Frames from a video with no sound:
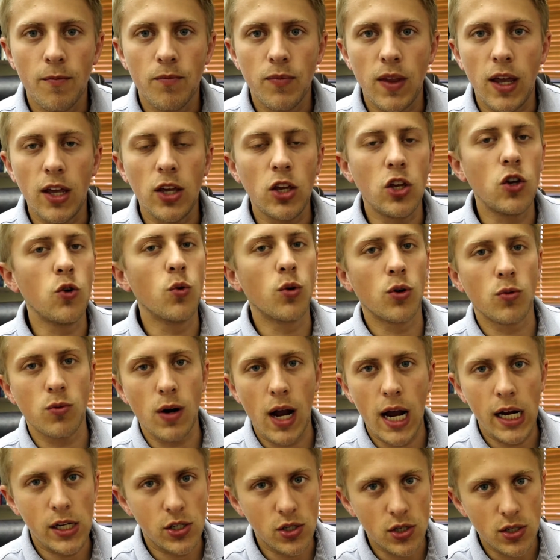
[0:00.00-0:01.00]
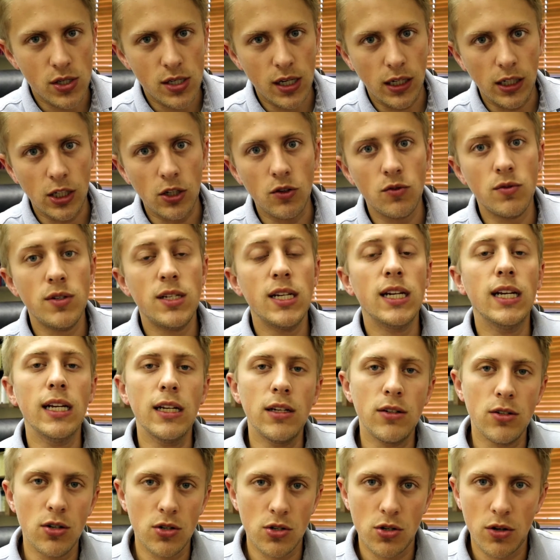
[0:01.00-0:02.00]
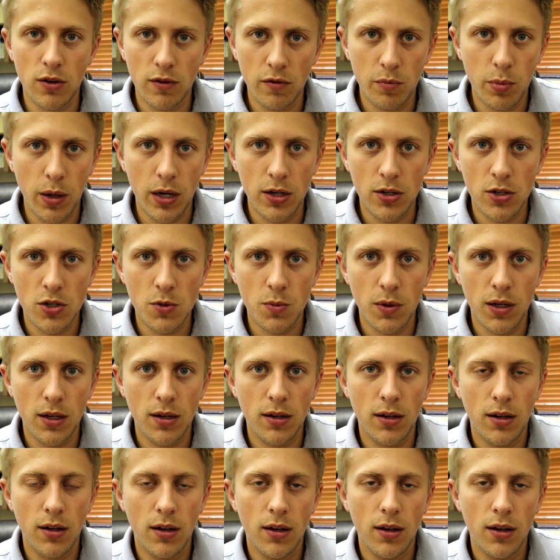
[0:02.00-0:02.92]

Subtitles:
that you were righteous and you didn't deserve punishment.